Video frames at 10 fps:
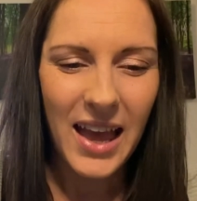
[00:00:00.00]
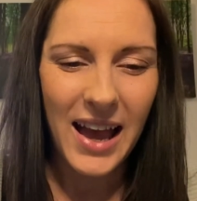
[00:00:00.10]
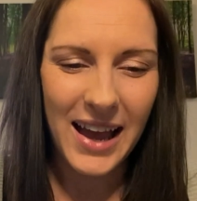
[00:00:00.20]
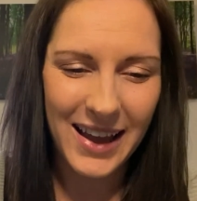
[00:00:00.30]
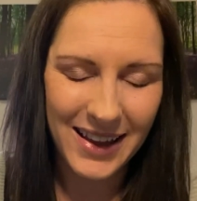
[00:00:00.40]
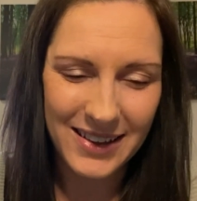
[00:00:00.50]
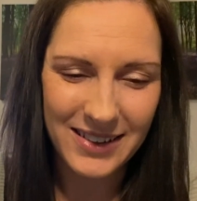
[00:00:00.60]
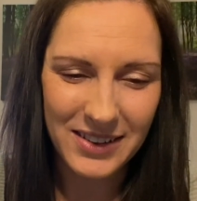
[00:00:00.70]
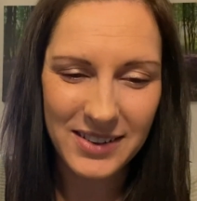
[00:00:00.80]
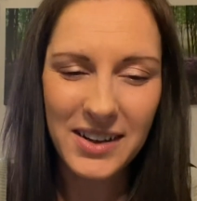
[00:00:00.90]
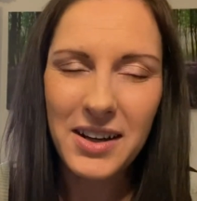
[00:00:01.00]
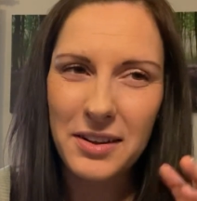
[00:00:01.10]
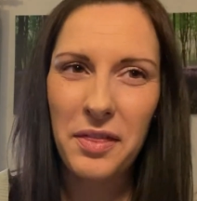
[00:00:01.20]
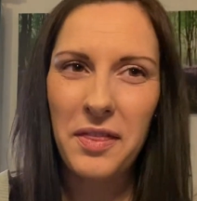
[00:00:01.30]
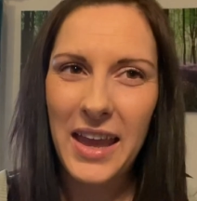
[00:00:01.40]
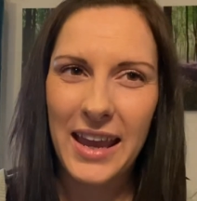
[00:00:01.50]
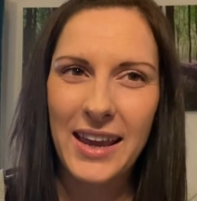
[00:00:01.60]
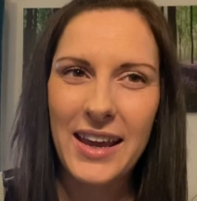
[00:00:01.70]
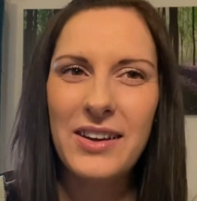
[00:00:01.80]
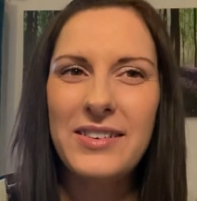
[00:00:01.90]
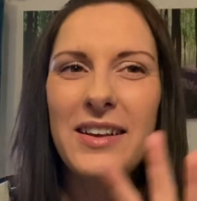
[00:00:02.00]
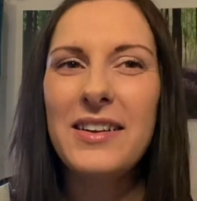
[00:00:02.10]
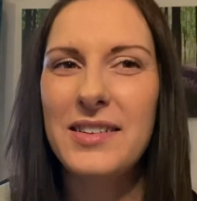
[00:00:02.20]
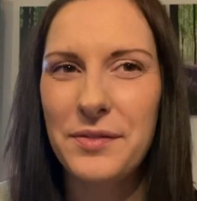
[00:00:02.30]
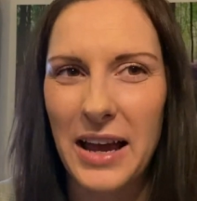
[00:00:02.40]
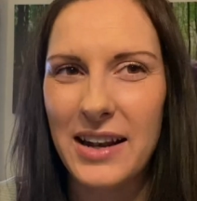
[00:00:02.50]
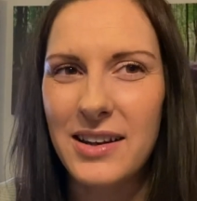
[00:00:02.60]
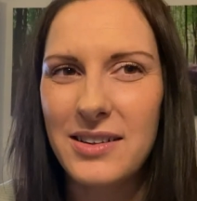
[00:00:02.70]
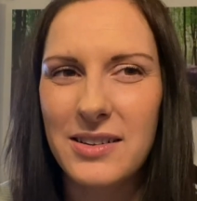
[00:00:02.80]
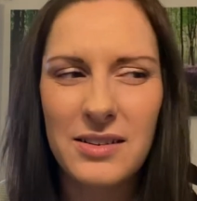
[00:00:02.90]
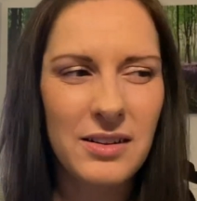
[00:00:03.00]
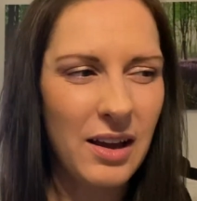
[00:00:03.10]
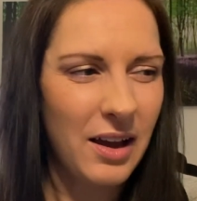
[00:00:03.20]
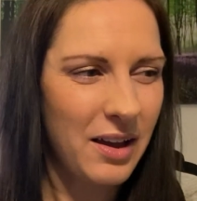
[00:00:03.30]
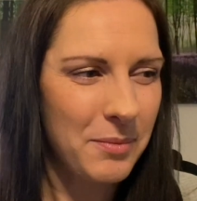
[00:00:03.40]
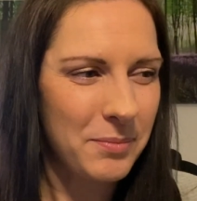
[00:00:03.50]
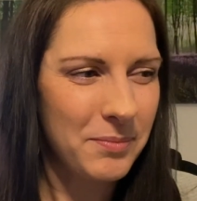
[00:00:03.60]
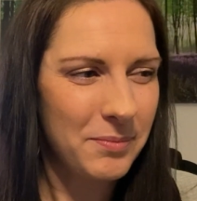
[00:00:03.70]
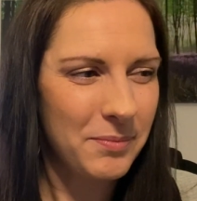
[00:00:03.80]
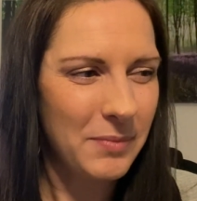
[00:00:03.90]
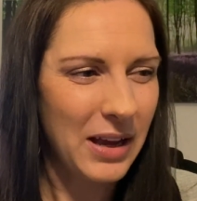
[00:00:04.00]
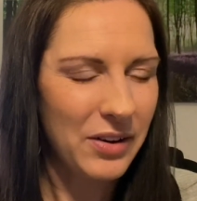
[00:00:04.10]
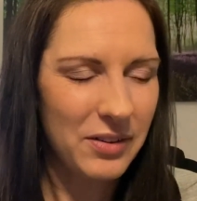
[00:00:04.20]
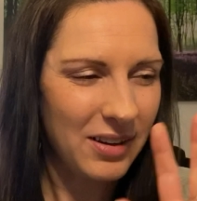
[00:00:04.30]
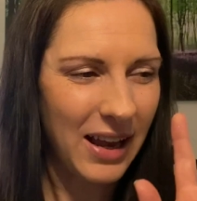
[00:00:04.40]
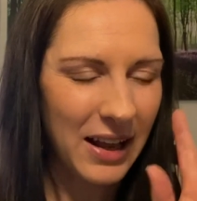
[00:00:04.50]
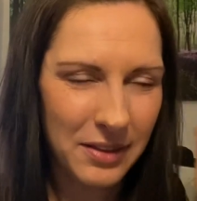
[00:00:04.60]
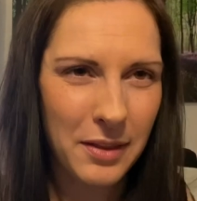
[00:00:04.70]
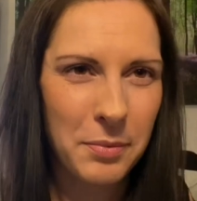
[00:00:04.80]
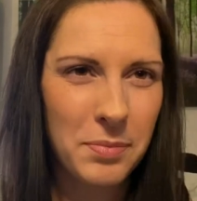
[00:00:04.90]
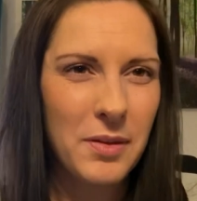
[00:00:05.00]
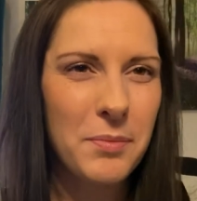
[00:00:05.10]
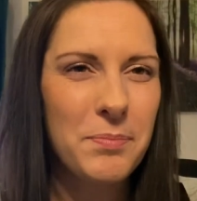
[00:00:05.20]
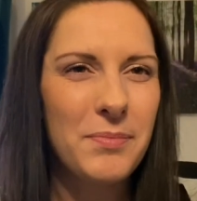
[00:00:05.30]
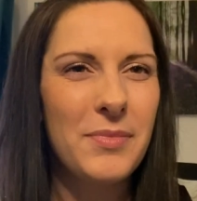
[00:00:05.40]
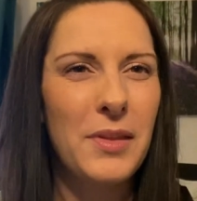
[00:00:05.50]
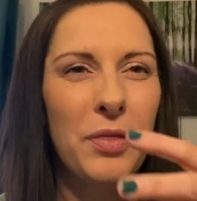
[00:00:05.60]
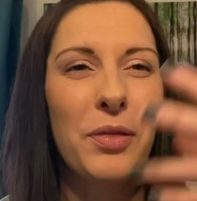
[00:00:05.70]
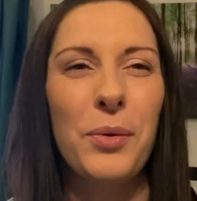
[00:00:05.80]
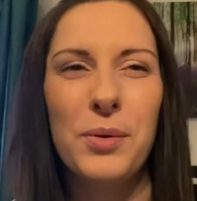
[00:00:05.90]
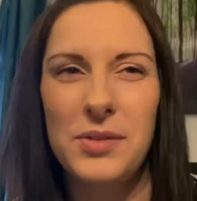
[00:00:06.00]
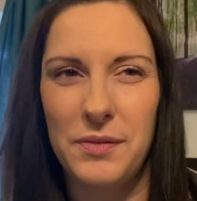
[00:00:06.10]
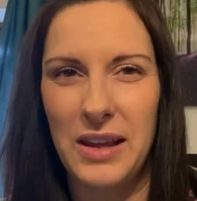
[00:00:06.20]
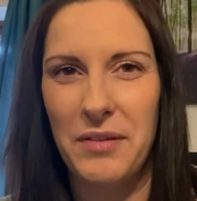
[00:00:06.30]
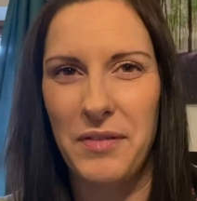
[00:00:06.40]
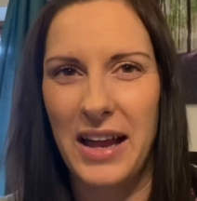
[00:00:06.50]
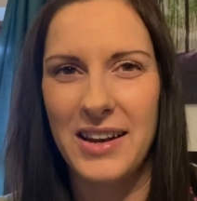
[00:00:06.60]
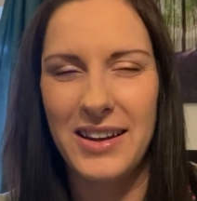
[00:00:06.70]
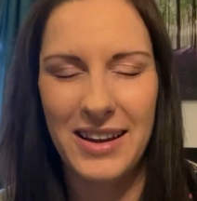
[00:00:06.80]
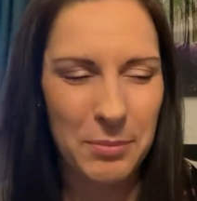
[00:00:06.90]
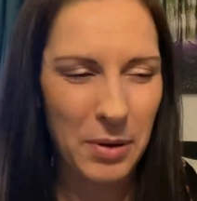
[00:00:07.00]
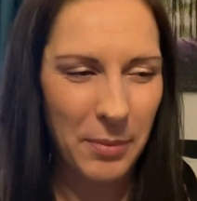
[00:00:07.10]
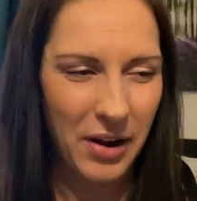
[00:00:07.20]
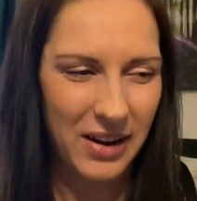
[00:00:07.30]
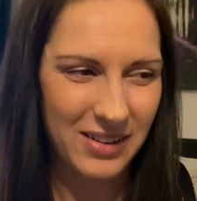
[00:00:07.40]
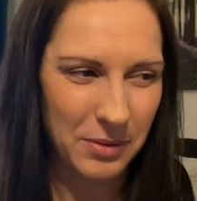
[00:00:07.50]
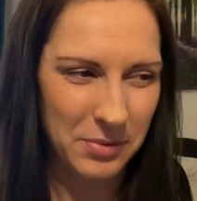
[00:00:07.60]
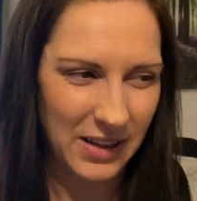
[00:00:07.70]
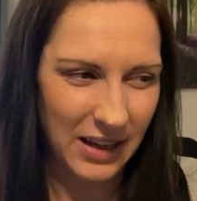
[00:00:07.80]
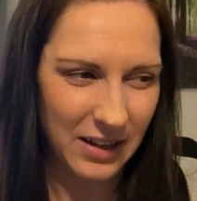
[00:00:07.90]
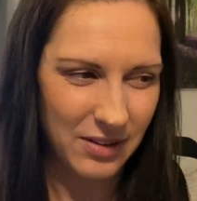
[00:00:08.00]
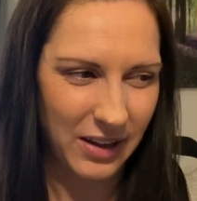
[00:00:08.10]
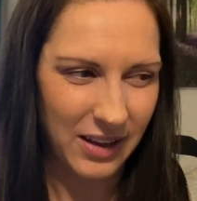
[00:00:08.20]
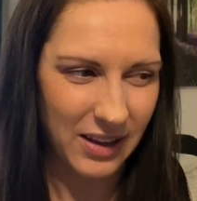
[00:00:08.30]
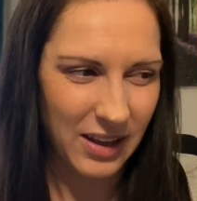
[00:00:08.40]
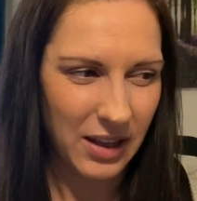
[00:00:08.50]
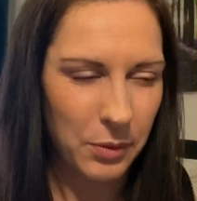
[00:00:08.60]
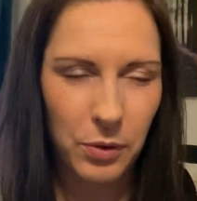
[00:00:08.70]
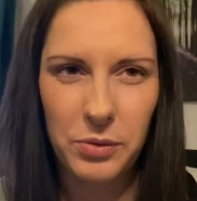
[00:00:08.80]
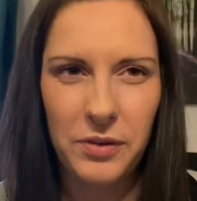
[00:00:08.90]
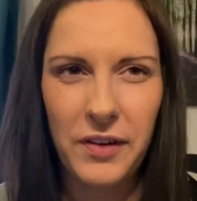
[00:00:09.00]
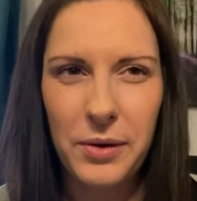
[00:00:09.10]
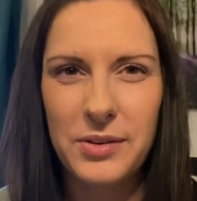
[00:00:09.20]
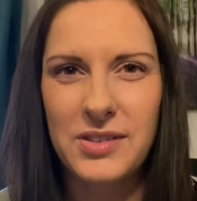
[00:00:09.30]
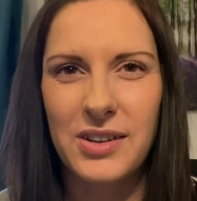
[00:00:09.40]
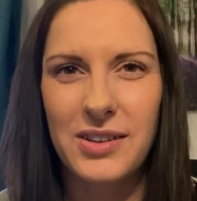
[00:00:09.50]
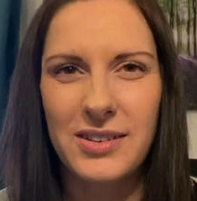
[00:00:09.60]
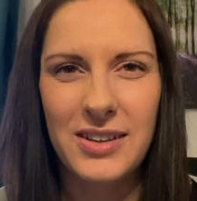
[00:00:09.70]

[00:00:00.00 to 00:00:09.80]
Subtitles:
And I started to think, and I did this event, and I'd had the thoughts of the event in my mind, and I was thinking, like, what do I focus on?